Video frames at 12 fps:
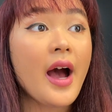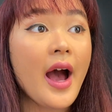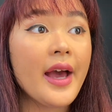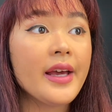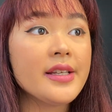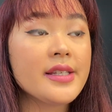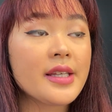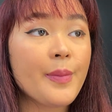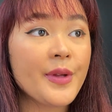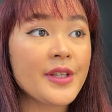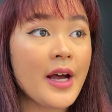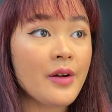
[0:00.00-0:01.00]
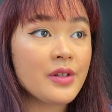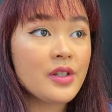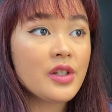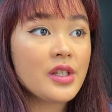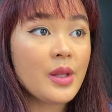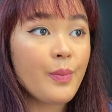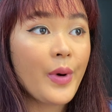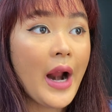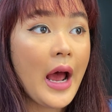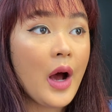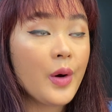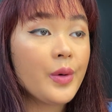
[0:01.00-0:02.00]
I skip it down to just the
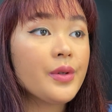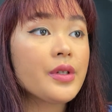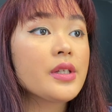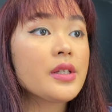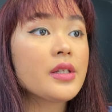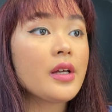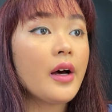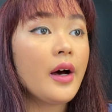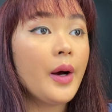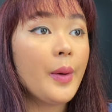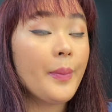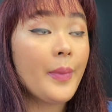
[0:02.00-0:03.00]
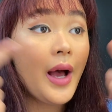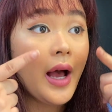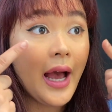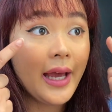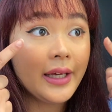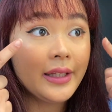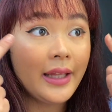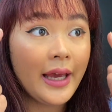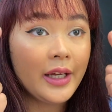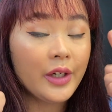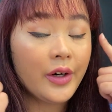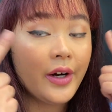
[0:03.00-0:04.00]
brows,
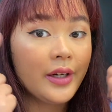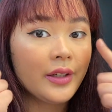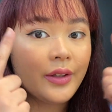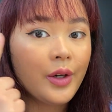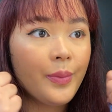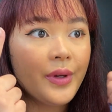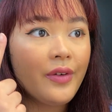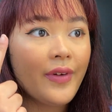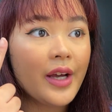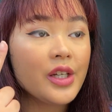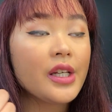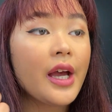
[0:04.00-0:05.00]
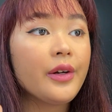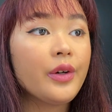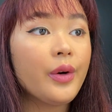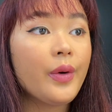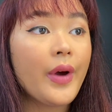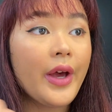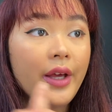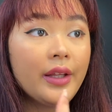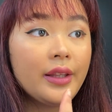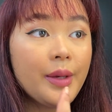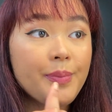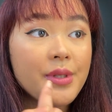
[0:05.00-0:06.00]
eyeliner, and a little bit of eyeshadow
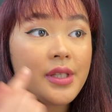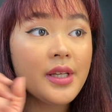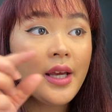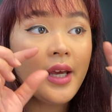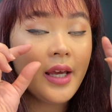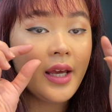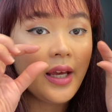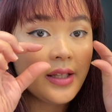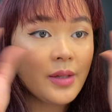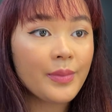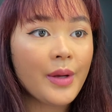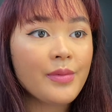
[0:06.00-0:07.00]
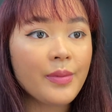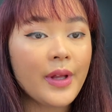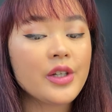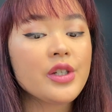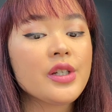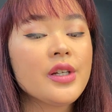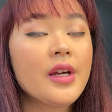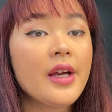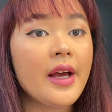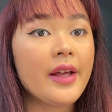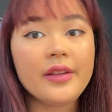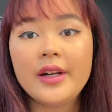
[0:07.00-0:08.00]
and lips, and sometimes blush,
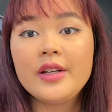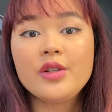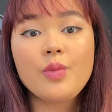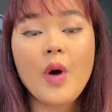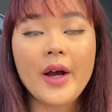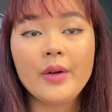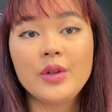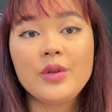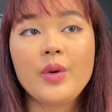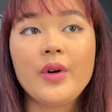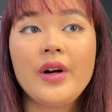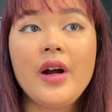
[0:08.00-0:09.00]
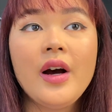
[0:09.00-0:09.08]
and then I just walk out the door.